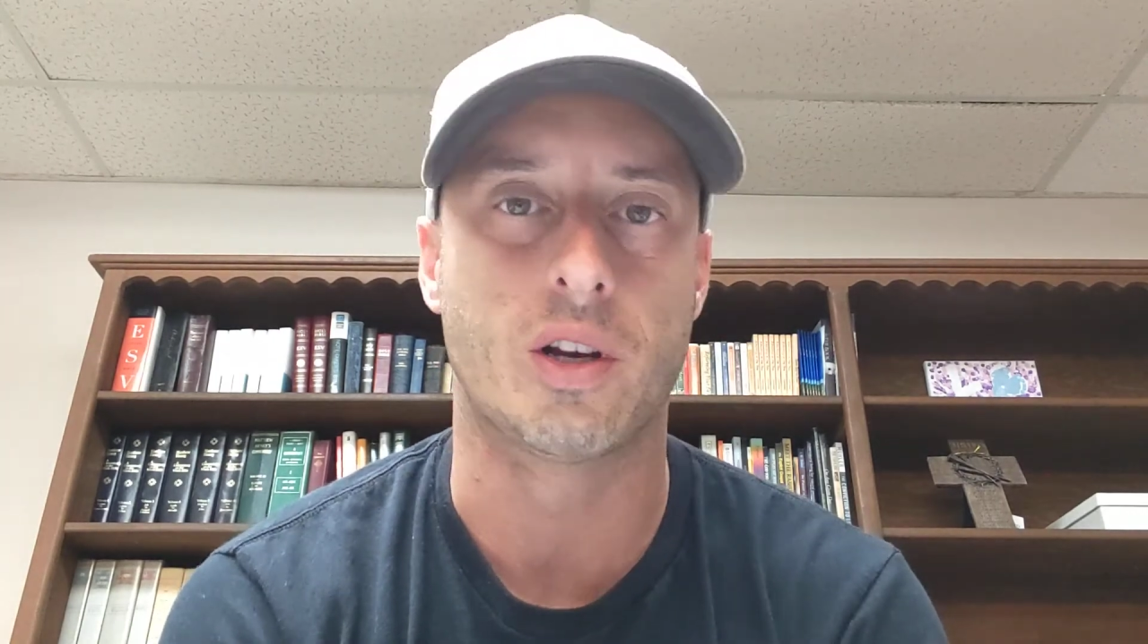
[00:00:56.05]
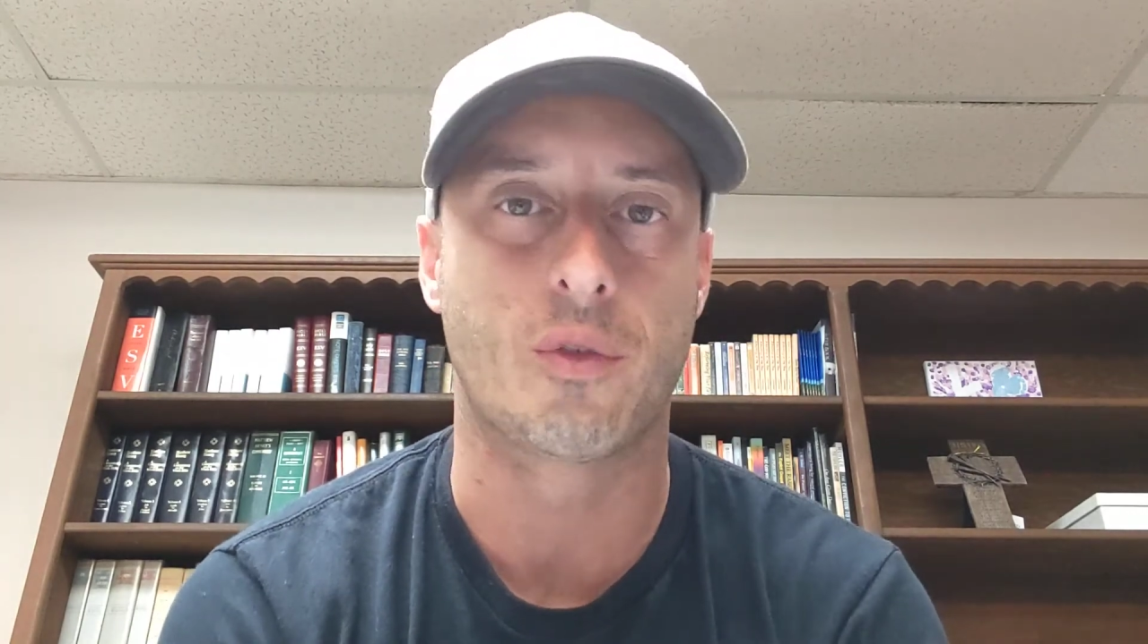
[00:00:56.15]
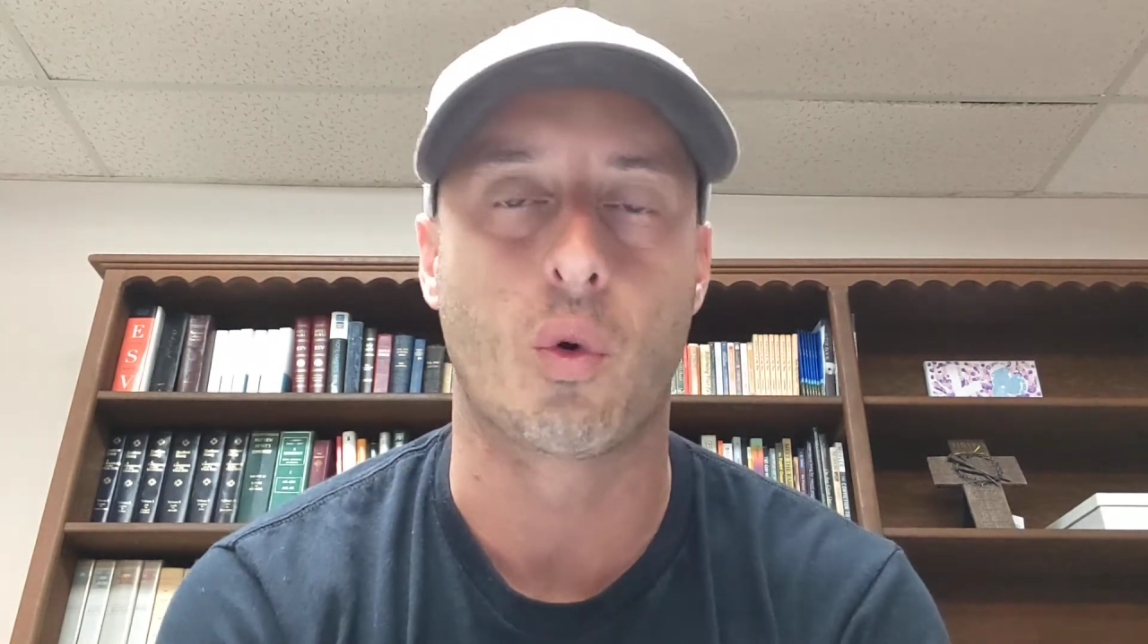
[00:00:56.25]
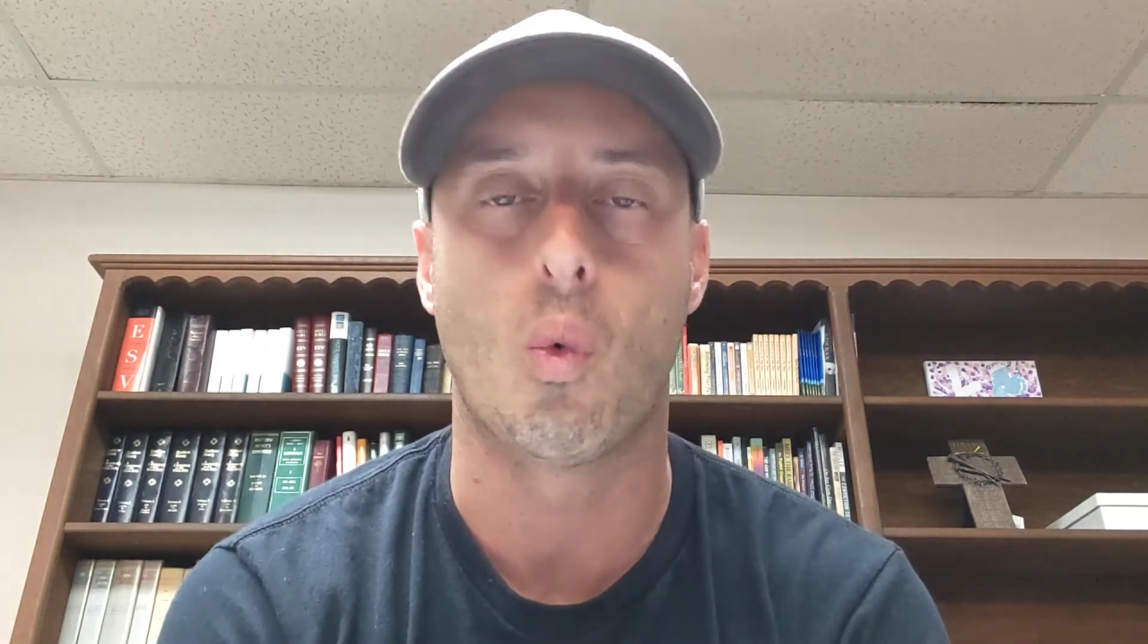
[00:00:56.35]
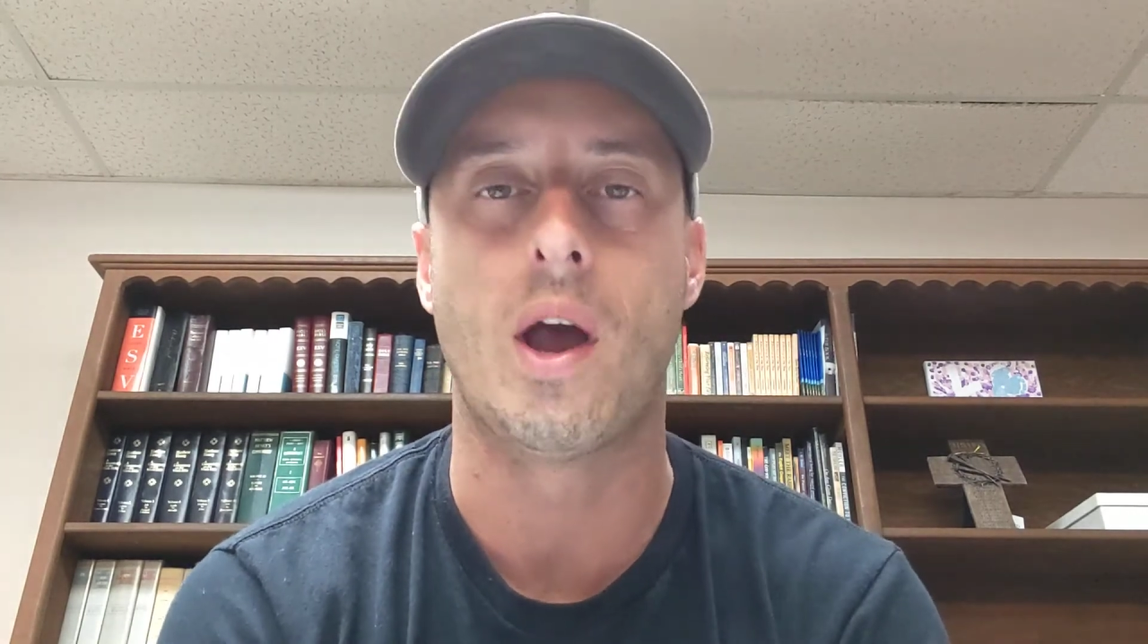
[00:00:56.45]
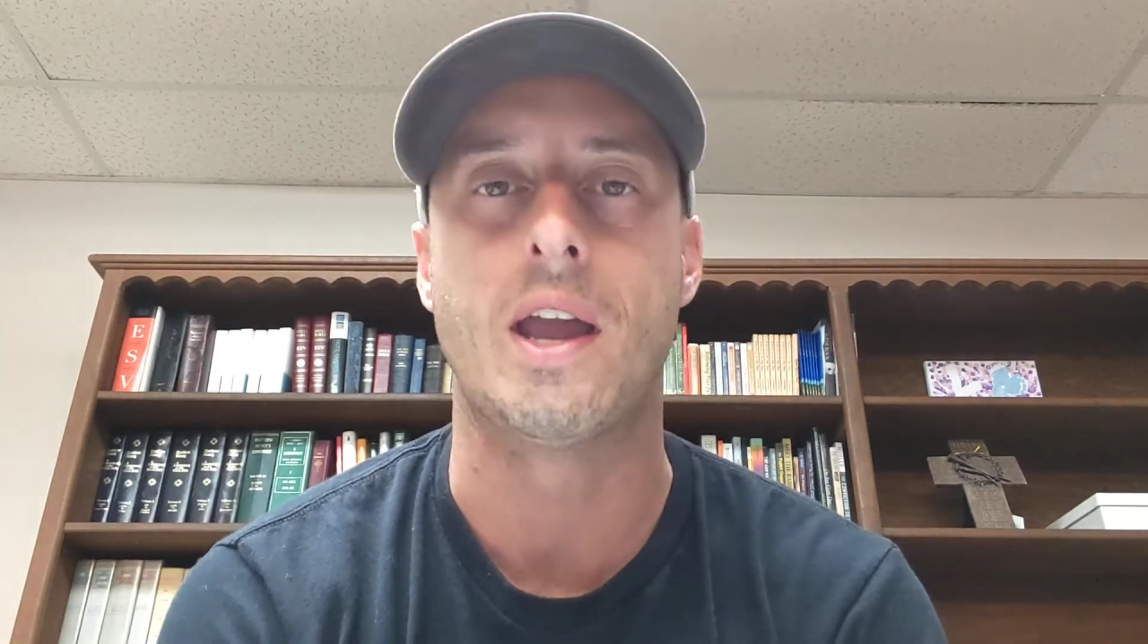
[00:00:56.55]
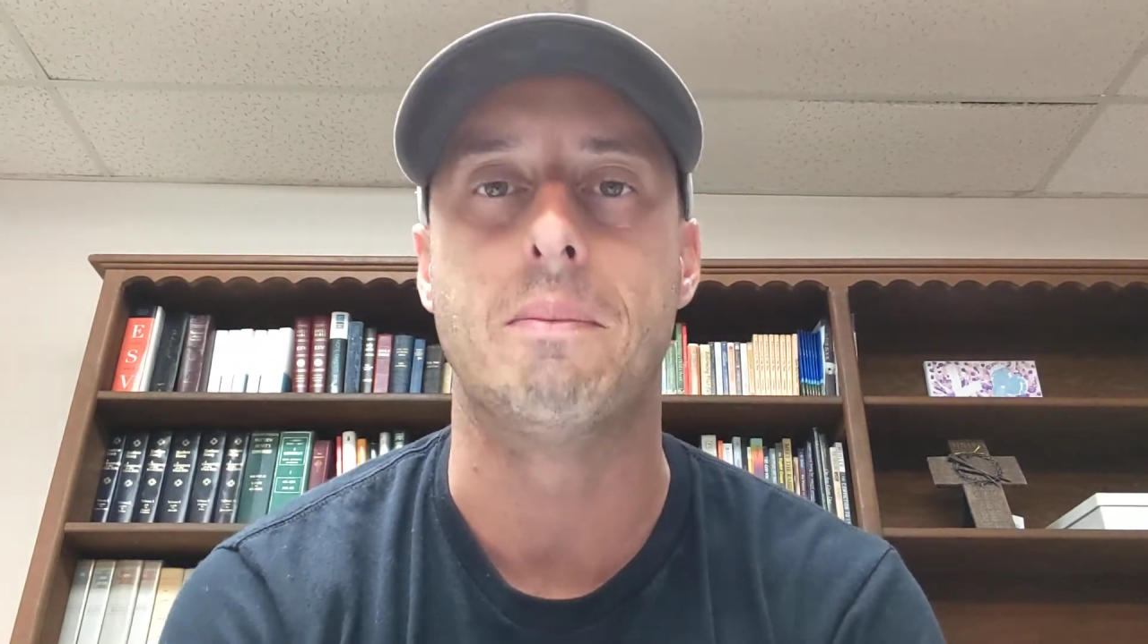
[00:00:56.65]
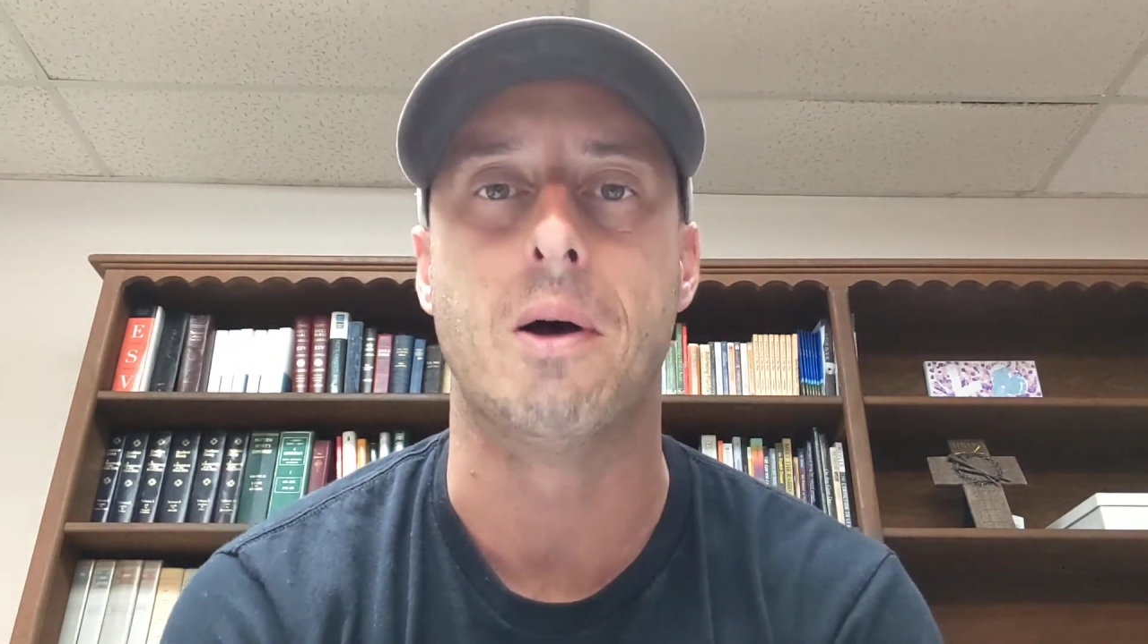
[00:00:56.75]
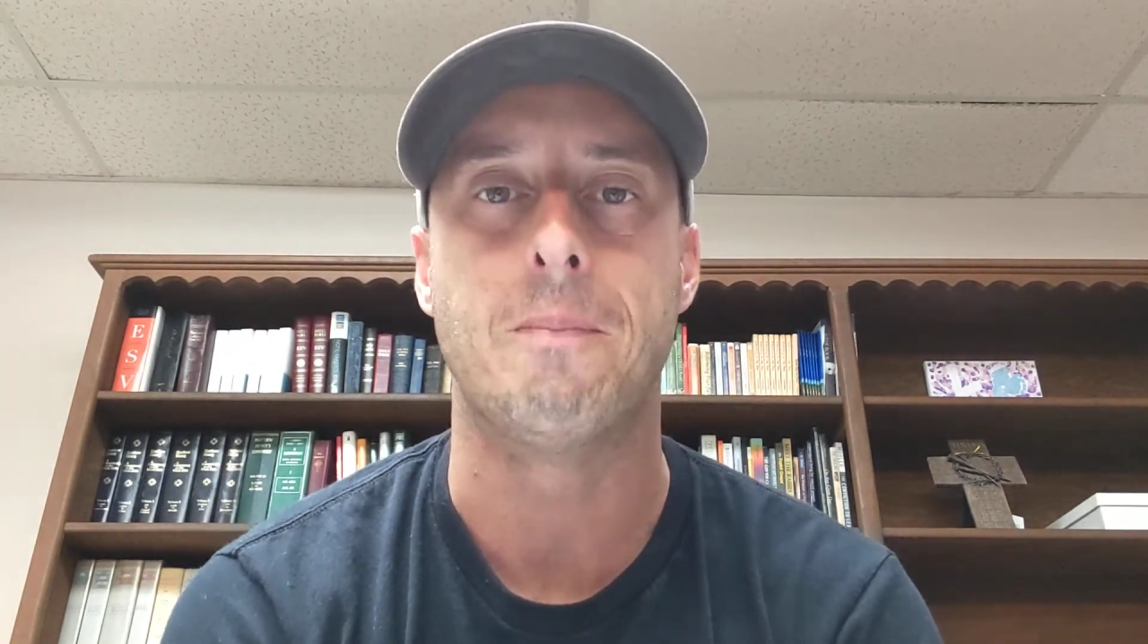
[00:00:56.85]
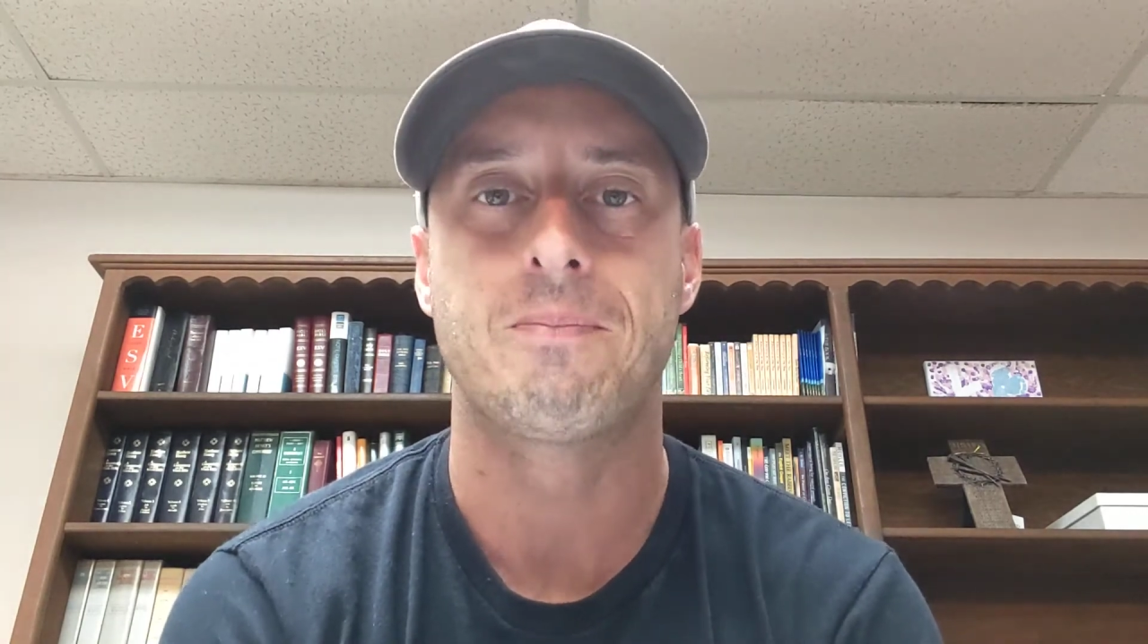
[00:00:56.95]
different way,
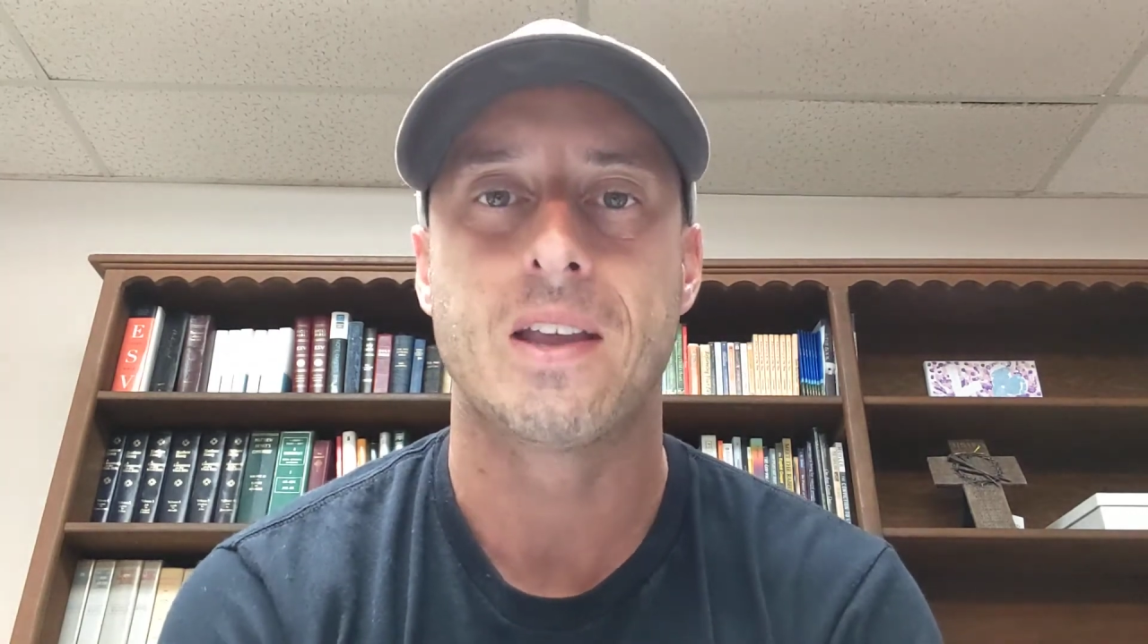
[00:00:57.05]
but